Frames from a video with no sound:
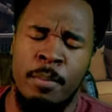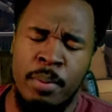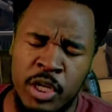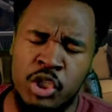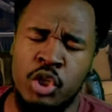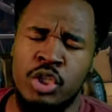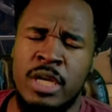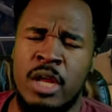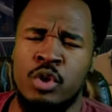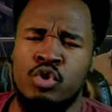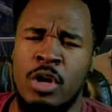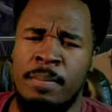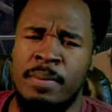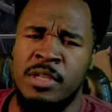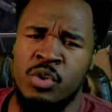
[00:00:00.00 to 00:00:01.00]
Pretty sure Donald
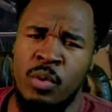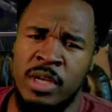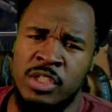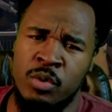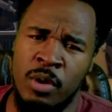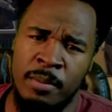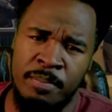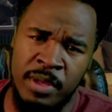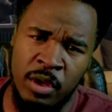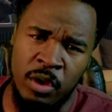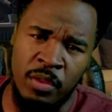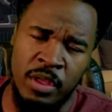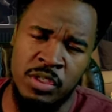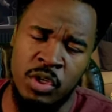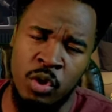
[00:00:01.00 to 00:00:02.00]
Trump is going to
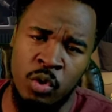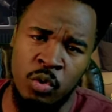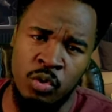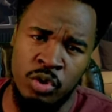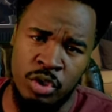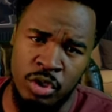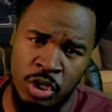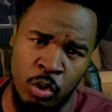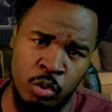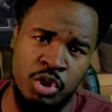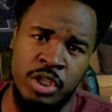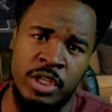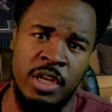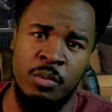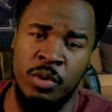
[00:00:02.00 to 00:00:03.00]
appeal this whole
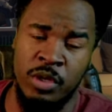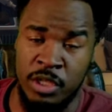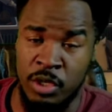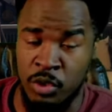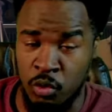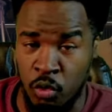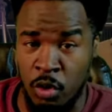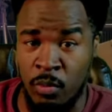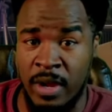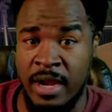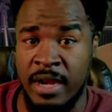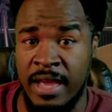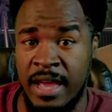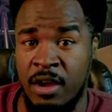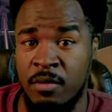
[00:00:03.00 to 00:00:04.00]
notion and what they're doing
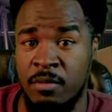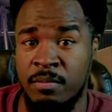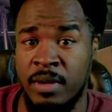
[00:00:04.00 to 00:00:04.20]
right now.